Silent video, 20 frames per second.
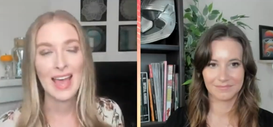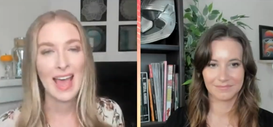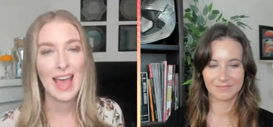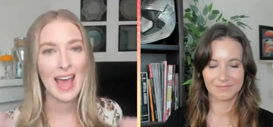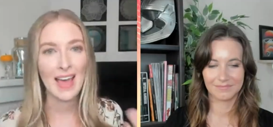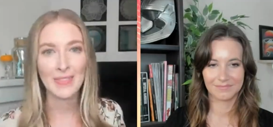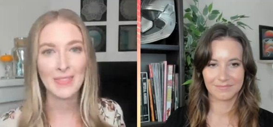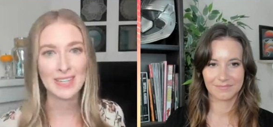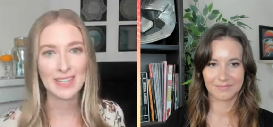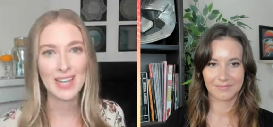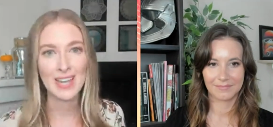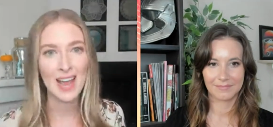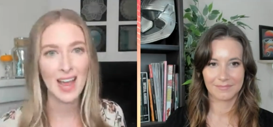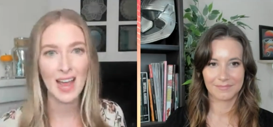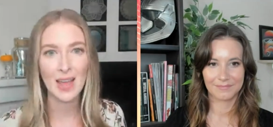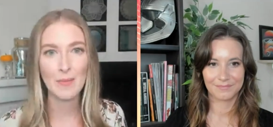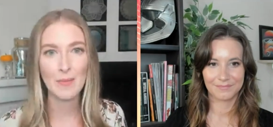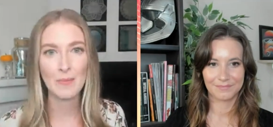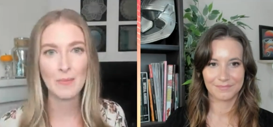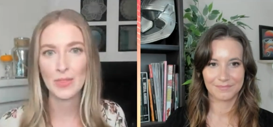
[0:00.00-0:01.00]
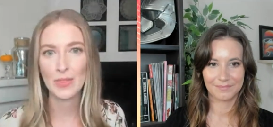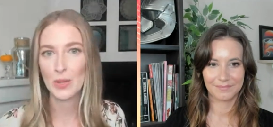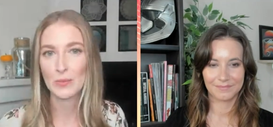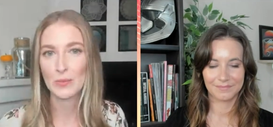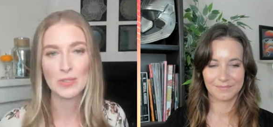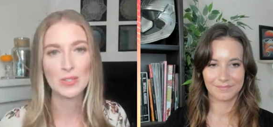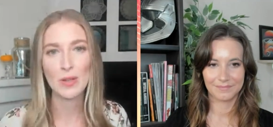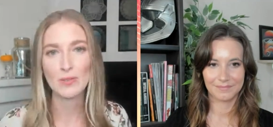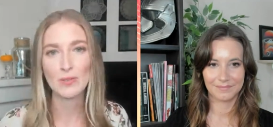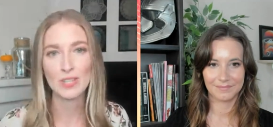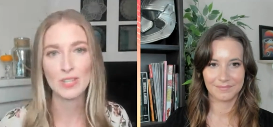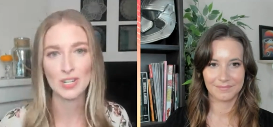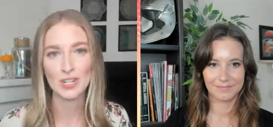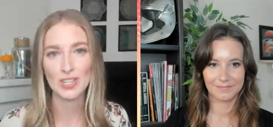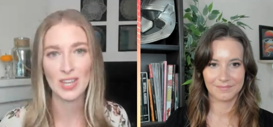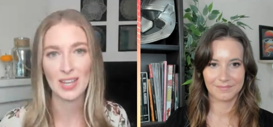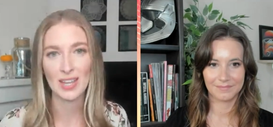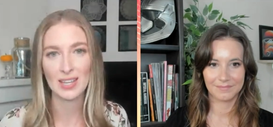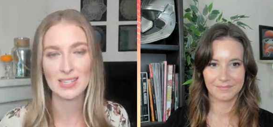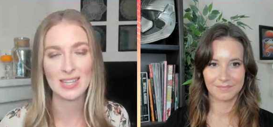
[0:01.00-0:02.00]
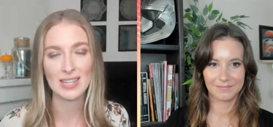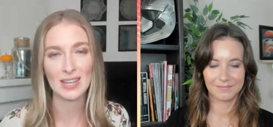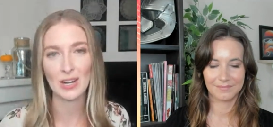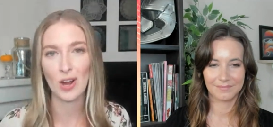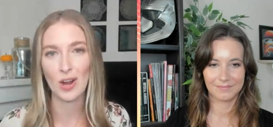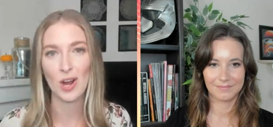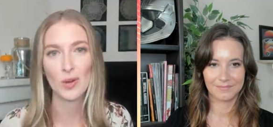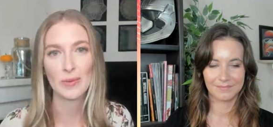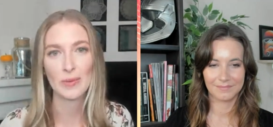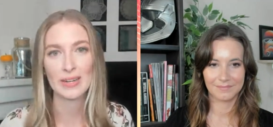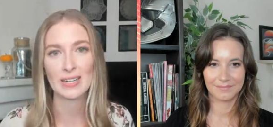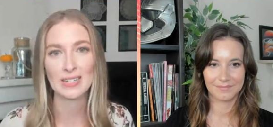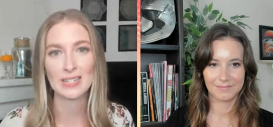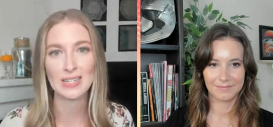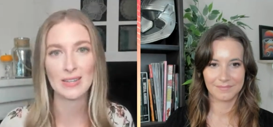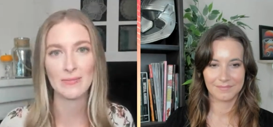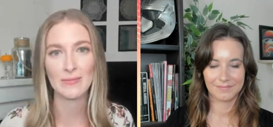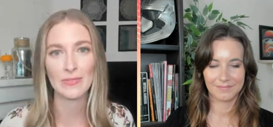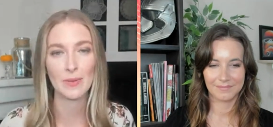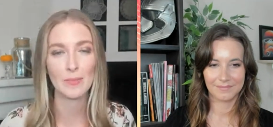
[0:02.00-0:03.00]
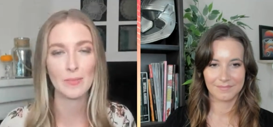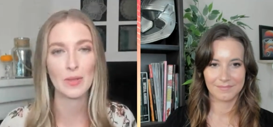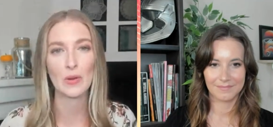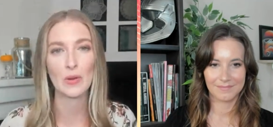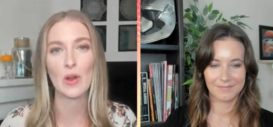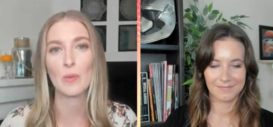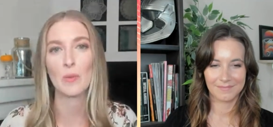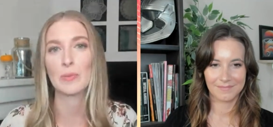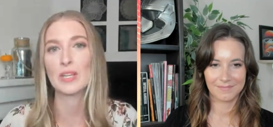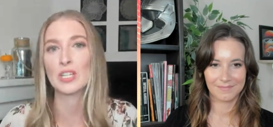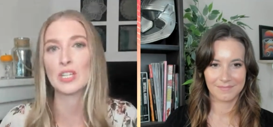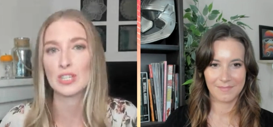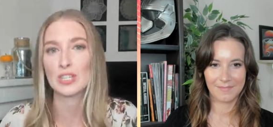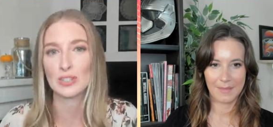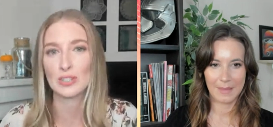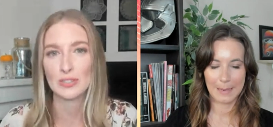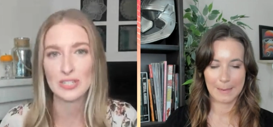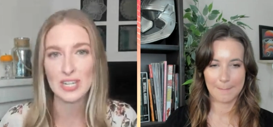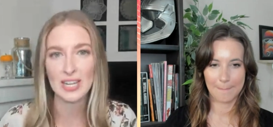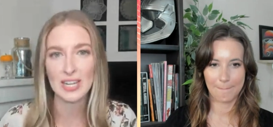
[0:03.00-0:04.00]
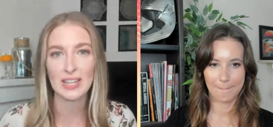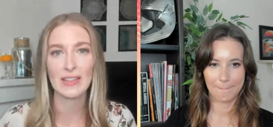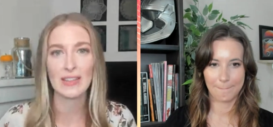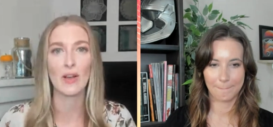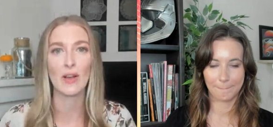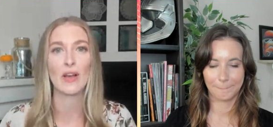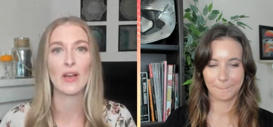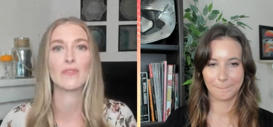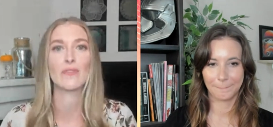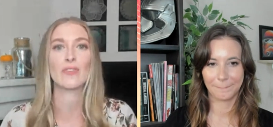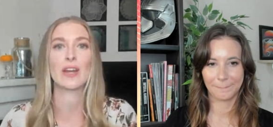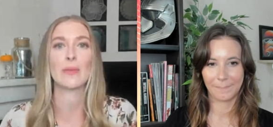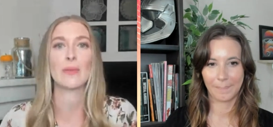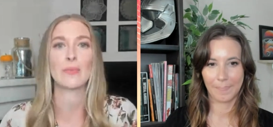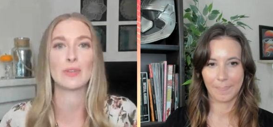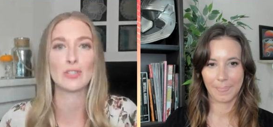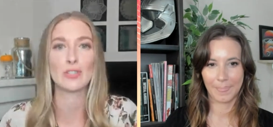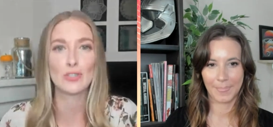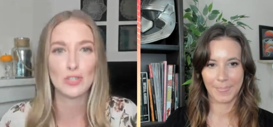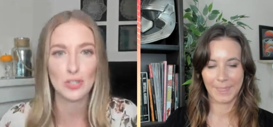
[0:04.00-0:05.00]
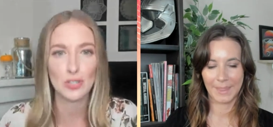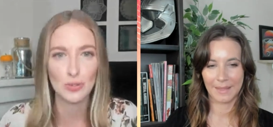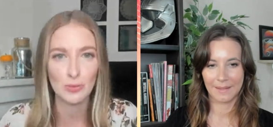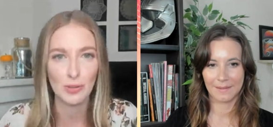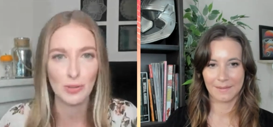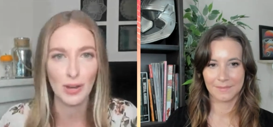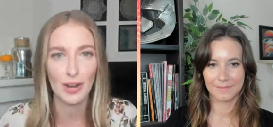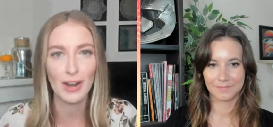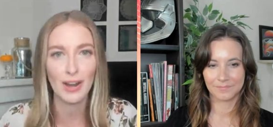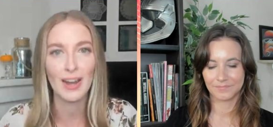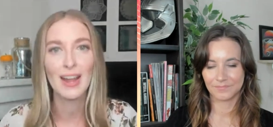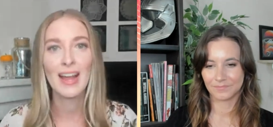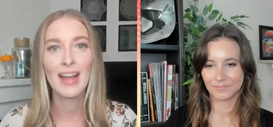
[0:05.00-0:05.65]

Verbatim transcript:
Speaker 1: At the time, there was no such thing as like an R-rated teen film. They were all PG-13. They all had Freddie Prinze Jr.